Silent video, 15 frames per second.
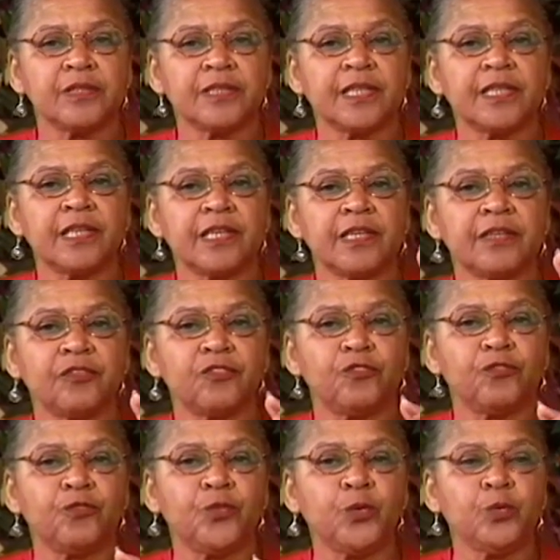to study
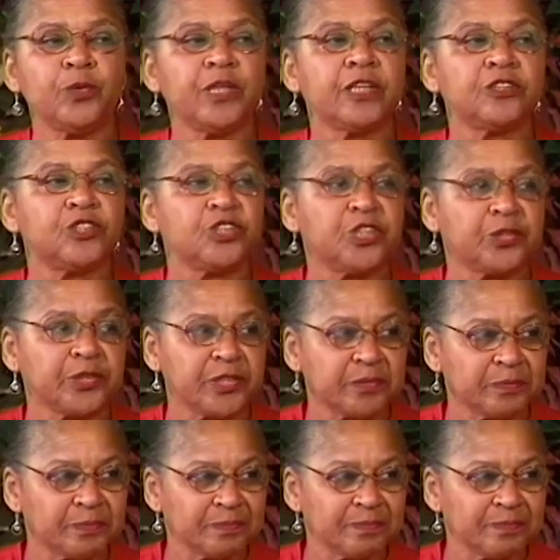food engineering